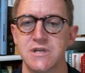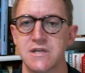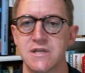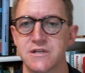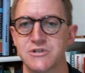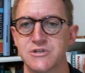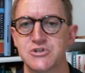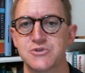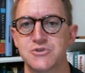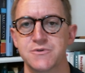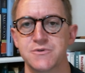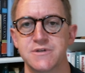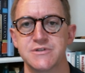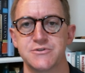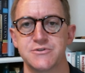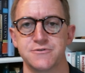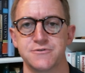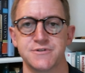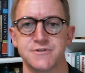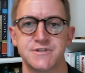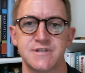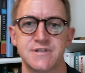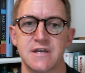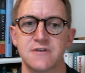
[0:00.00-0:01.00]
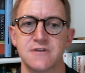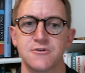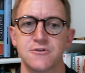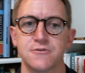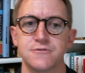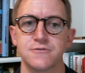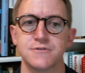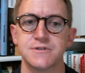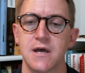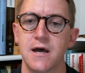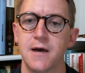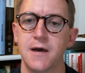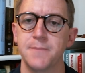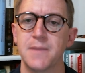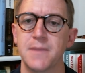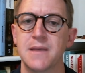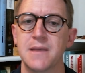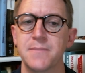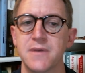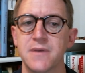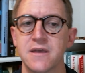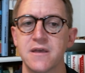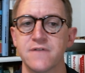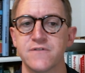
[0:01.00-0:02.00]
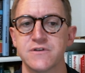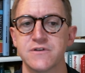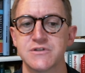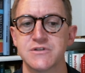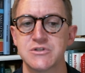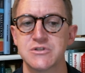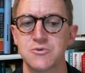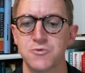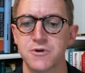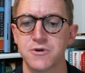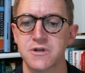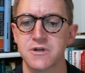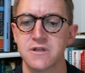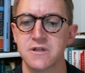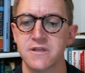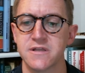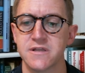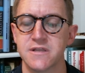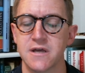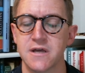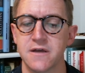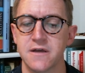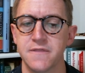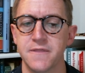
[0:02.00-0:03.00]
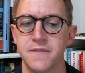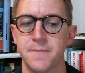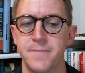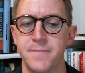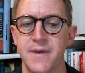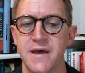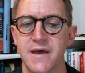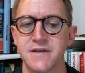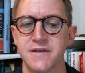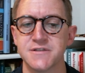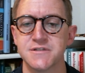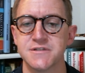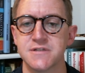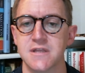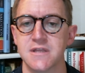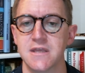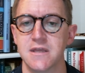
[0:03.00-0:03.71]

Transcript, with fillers: industries or sectors maybe have historically done the best